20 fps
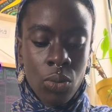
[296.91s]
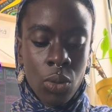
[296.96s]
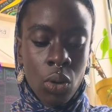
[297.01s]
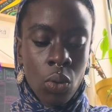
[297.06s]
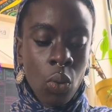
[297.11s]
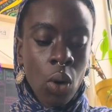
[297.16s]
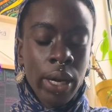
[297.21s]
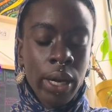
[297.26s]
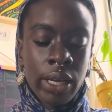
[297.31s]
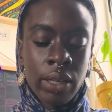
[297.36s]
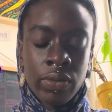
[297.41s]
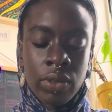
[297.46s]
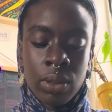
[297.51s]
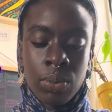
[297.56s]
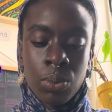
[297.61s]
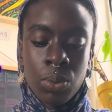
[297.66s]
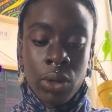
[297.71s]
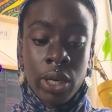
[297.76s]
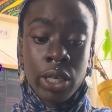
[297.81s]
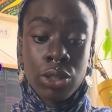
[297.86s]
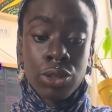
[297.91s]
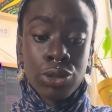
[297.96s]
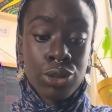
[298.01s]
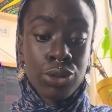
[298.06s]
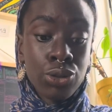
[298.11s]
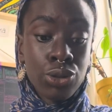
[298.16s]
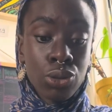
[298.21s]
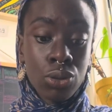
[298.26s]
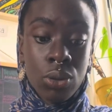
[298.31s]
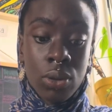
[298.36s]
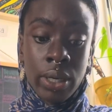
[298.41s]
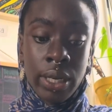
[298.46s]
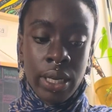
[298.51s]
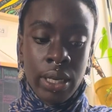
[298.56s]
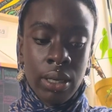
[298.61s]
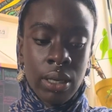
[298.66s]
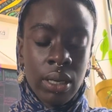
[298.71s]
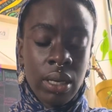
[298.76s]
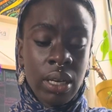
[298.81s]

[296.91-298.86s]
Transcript: or what even brings you joy.